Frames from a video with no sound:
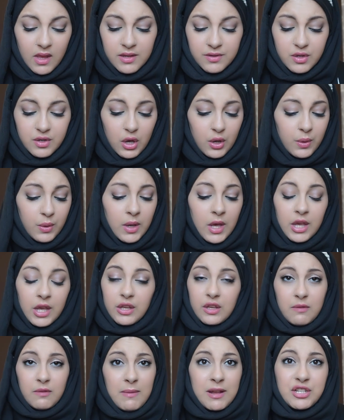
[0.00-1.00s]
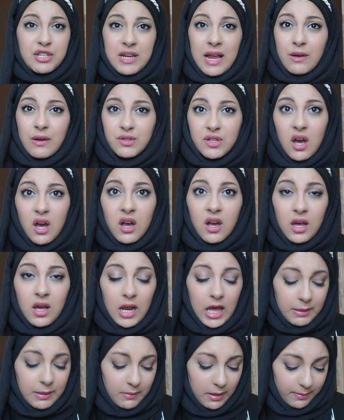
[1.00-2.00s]
So you can imagine how dark I
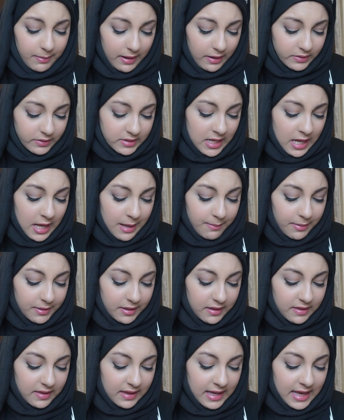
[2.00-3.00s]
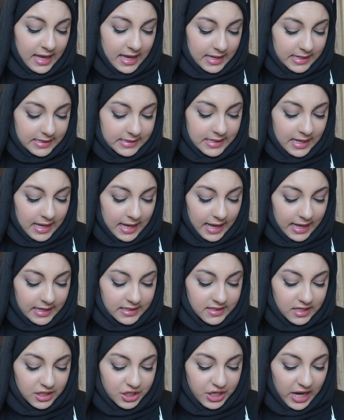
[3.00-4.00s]
like my brows. But the thing is
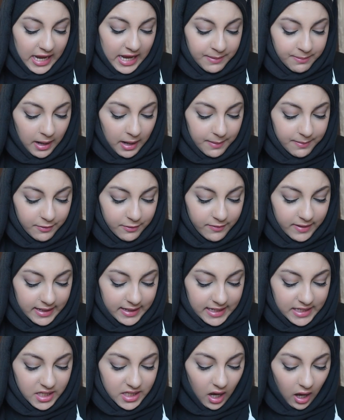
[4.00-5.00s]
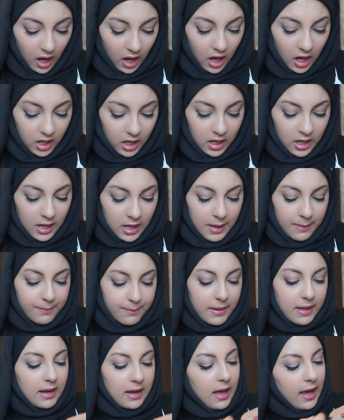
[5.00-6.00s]
the shade might be really dark,
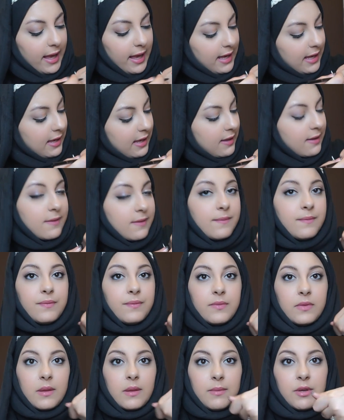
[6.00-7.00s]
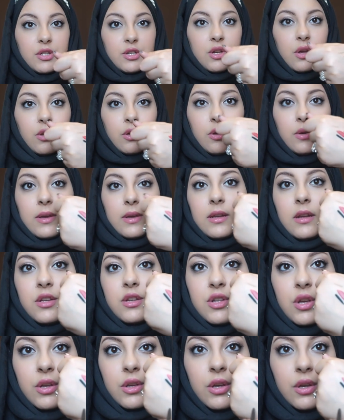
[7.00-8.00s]
but like, let me show you. Can I
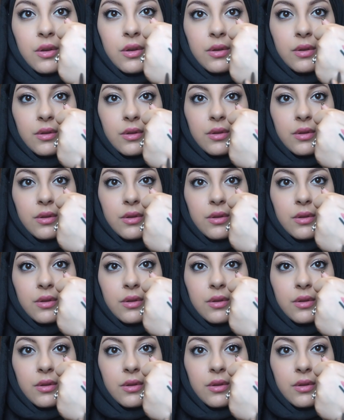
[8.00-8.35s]
show you?